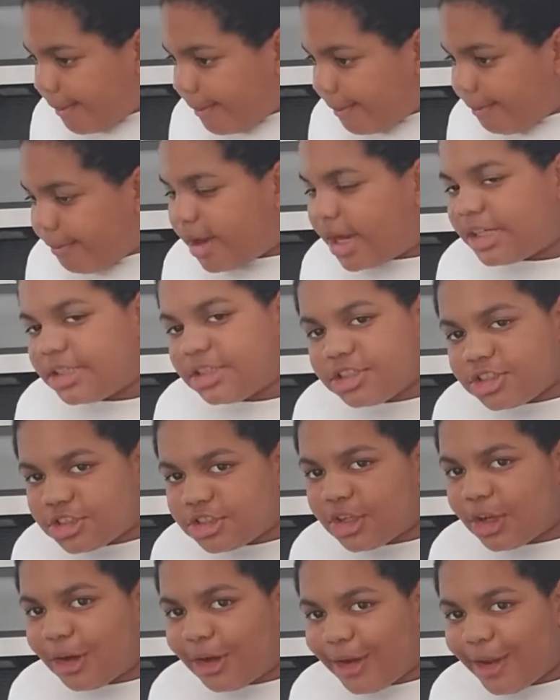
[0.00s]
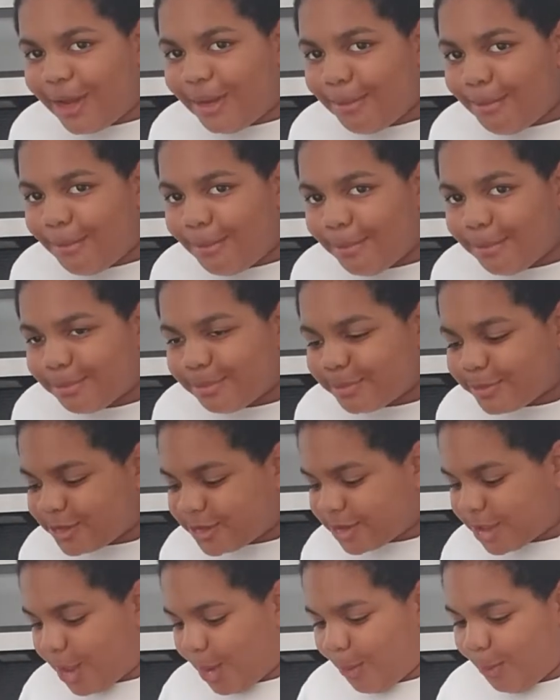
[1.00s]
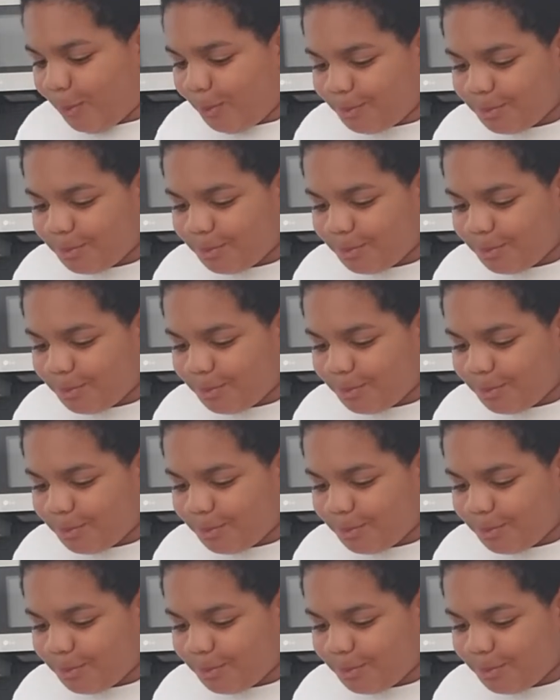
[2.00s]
mine is dirty, so